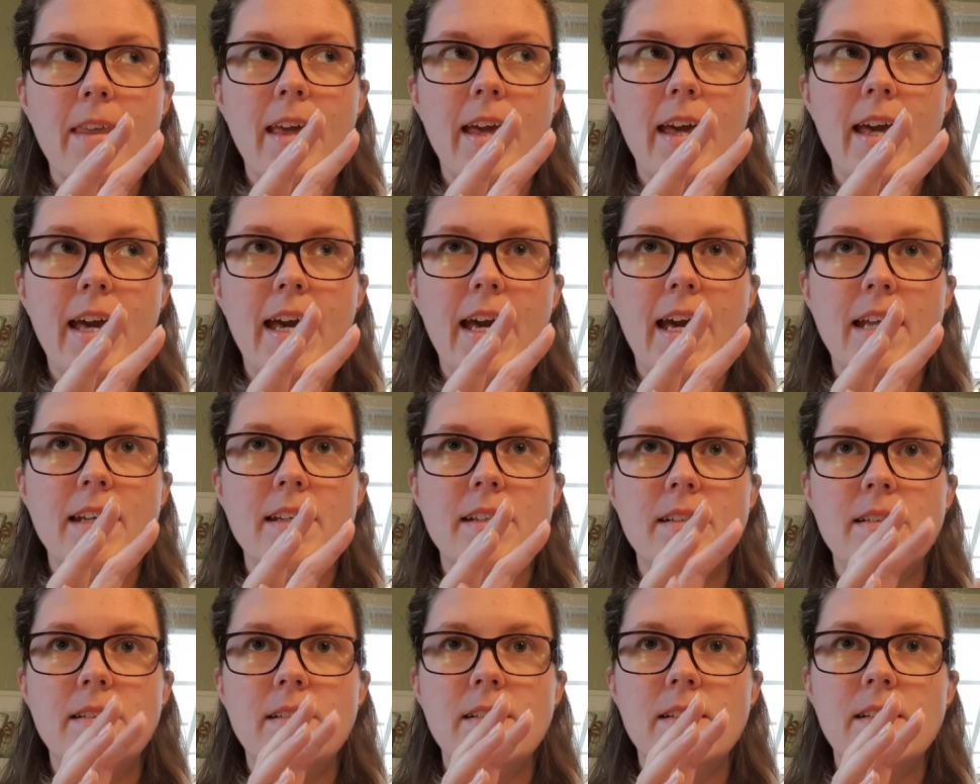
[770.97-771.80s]
had
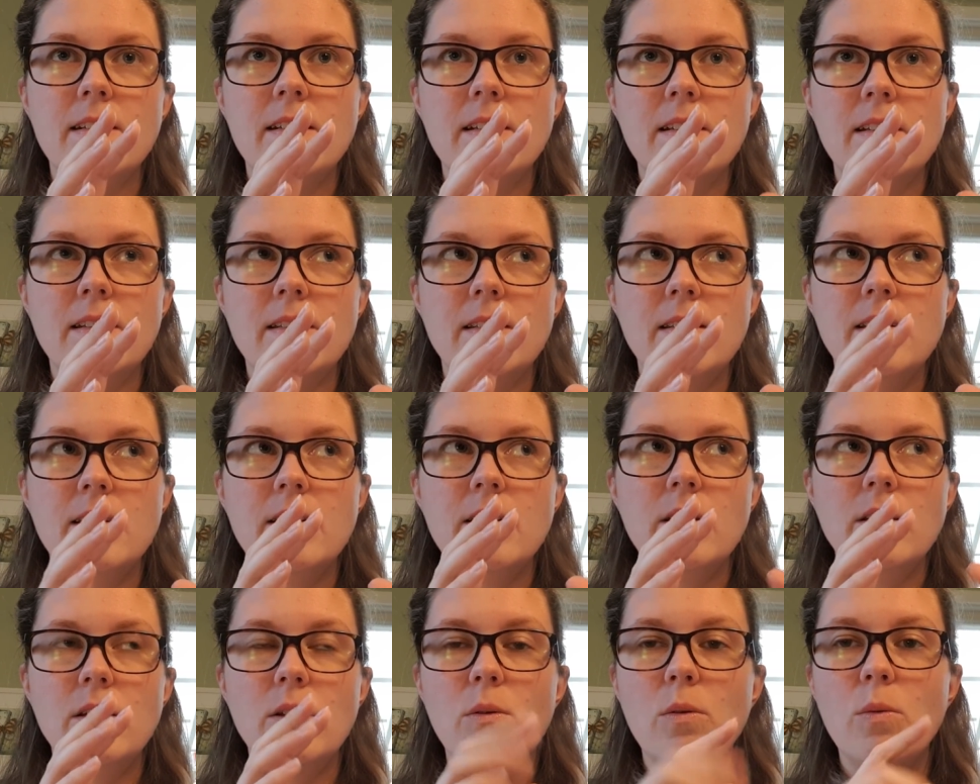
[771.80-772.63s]

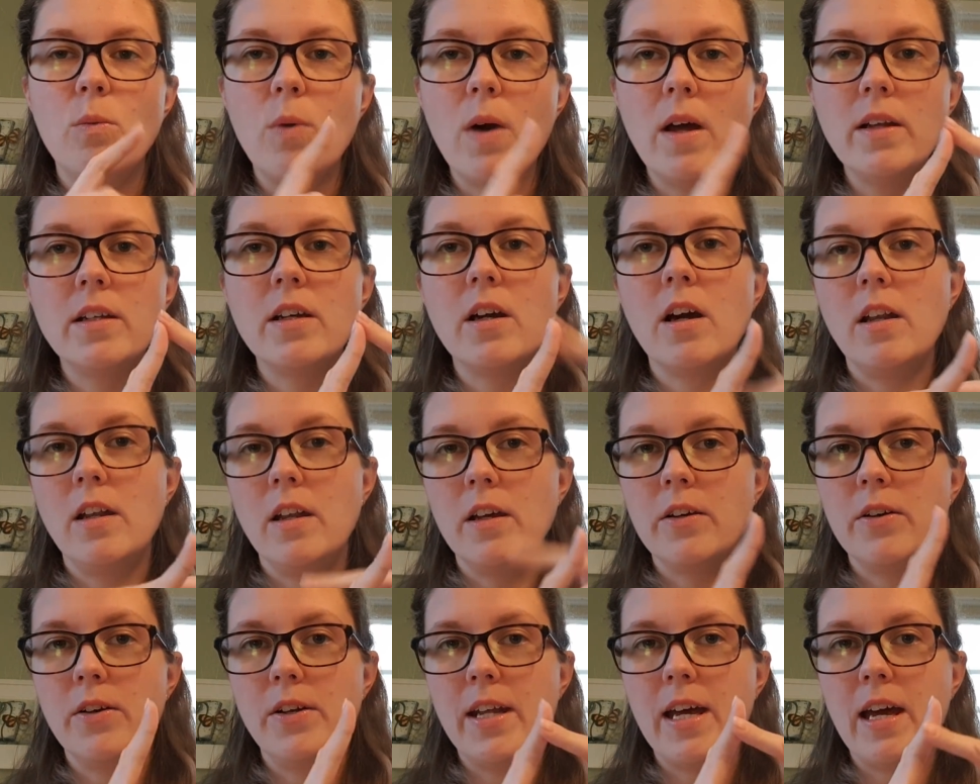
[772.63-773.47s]
one color
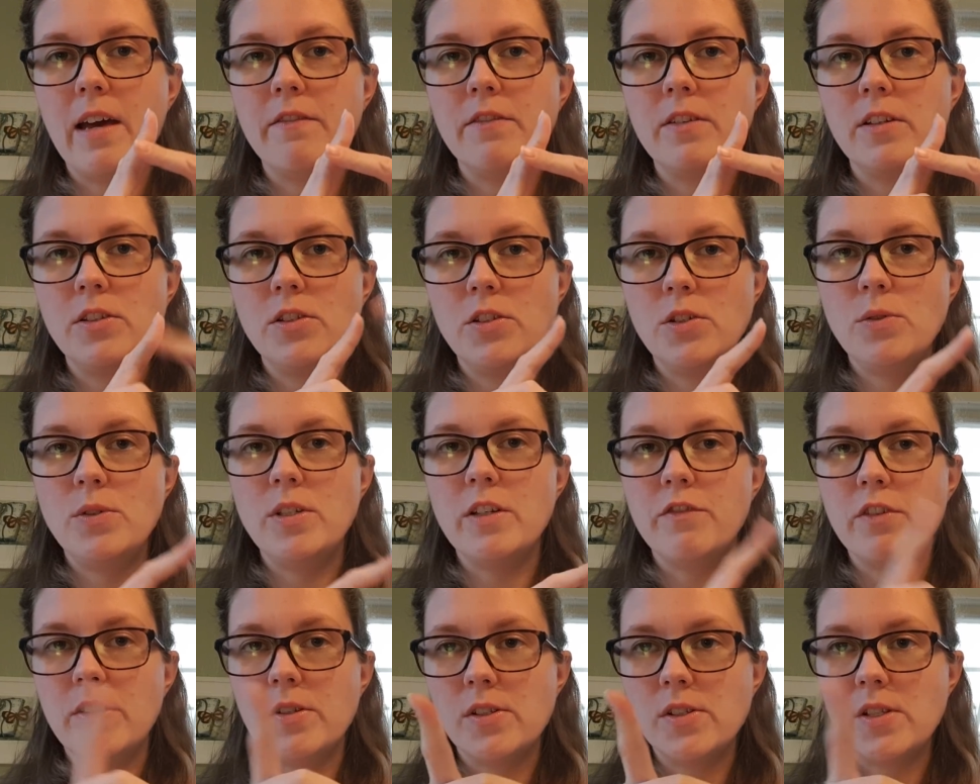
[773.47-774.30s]
could have 2
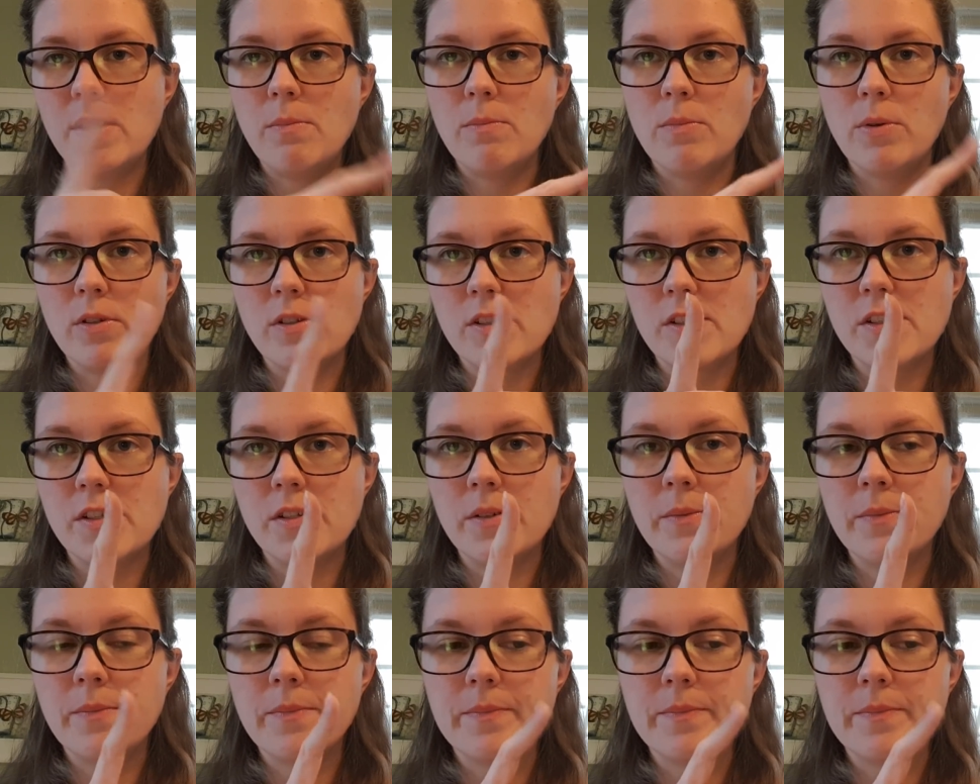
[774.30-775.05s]
different symbols.